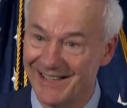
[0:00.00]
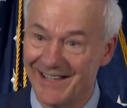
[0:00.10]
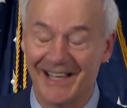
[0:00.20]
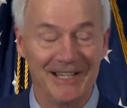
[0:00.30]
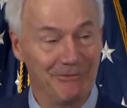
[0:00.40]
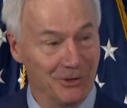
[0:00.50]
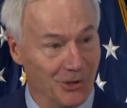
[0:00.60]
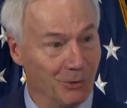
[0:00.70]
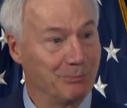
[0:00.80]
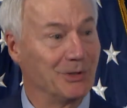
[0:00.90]
And if you
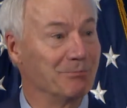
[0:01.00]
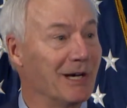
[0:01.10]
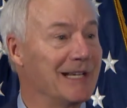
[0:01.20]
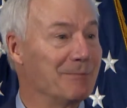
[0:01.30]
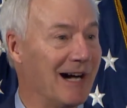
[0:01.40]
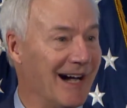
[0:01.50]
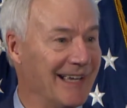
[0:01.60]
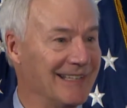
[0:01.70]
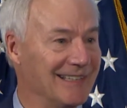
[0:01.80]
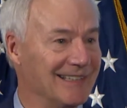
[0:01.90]
don't put money
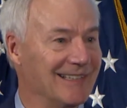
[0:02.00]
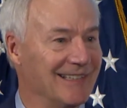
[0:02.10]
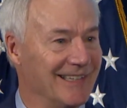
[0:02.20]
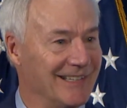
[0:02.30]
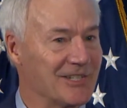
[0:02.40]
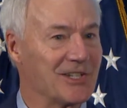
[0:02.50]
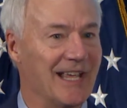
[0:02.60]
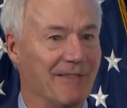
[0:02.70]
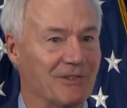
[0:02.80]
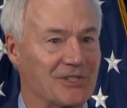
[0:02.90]
behind it, it doesn't
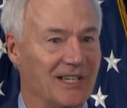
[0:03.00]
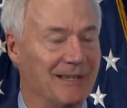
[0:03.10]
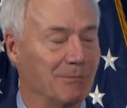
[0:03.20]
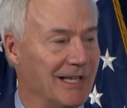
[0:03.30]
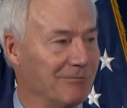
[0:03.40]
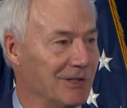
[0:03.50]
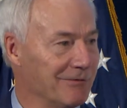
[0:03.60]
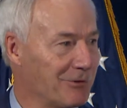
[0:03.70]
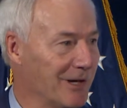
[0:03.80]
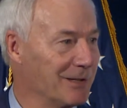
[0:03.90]
have the same level
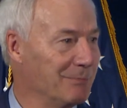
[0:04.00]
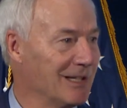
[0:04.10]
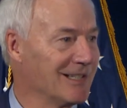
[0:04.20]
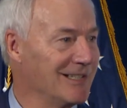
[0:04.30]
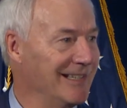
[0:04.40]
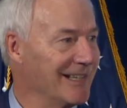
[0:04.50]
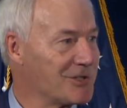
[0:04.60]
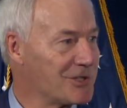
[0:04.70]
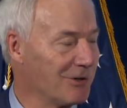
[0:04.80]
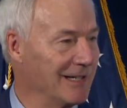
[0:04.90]
of credibility and
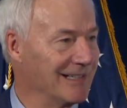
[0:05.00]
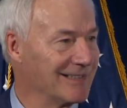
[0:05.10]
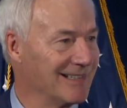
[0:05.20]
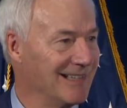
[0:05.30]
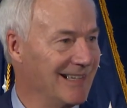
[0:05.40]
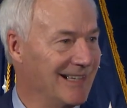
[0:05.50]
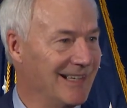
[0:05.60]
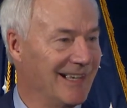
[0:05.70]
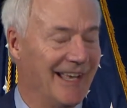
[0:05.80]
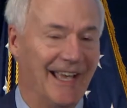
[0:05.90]
strength.
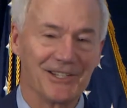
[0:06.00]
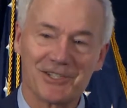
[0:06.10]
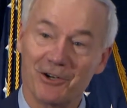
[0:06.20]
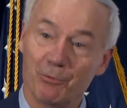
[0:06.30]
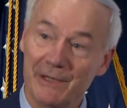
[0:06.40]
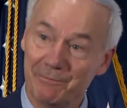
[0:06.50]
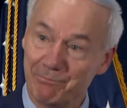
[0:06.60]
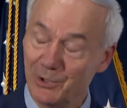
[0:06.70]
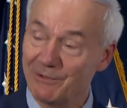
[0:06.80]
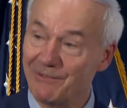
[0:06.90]
And so we
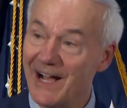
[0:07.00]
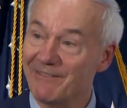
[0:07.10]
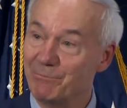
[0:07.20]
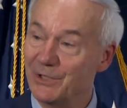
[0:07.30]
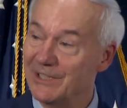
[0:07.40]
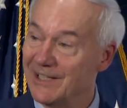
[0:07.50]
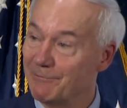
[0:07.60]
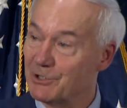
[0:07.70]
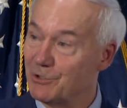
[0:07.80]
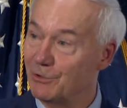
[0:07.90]
put $5 million
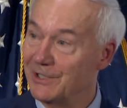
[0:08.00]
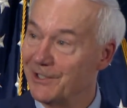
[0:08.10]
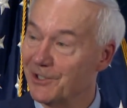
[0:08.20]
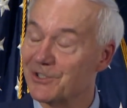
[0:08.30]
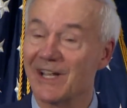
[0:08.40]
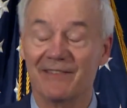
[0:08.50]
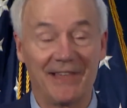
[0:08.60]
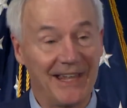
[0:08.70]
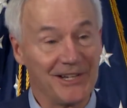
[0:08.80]
every 2 years, and that